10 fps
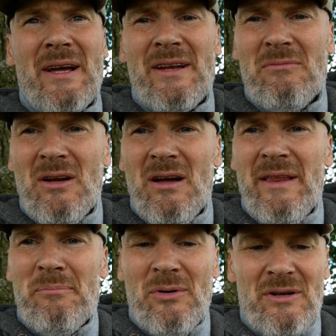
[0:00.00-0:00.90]
I don't like
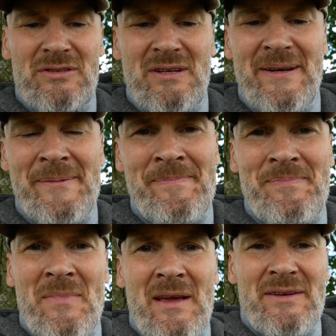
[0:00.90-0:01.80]
them buggers.
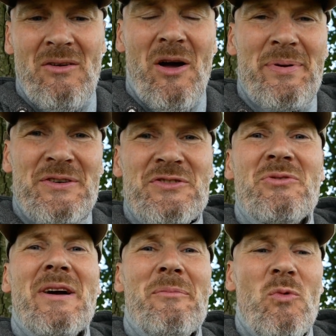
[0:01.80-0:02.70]
Don't like being
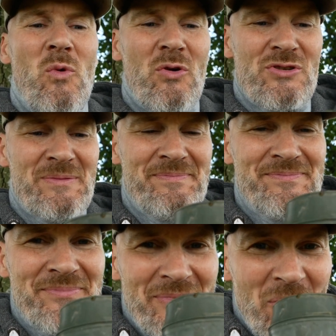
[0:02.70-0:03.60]
stung, I'm a wuss.
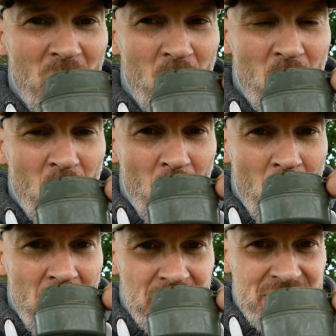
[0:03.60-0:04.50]

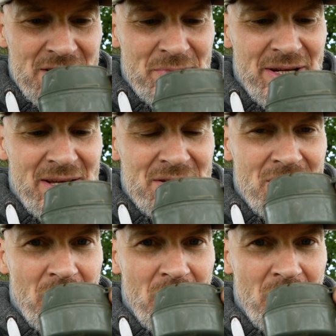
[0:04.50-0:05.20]
Cheers, my dears.